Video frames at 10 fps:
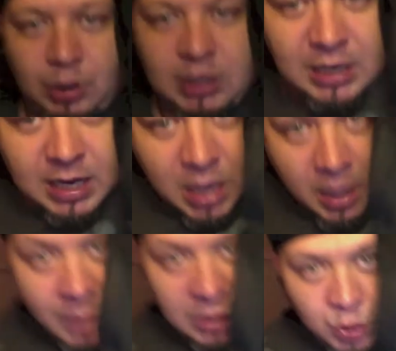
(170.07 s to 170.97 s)
it here in
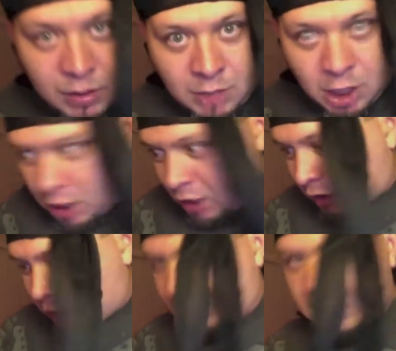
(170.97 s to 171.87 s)
between my
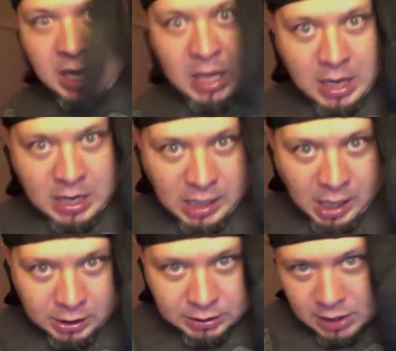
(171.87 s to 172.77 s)
legs,
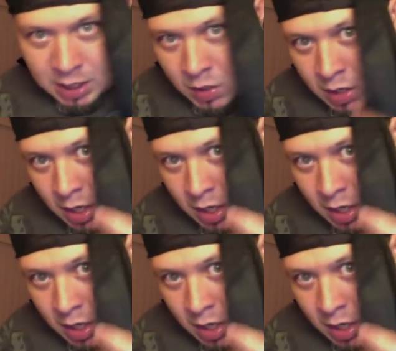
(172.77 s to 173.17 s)
like so.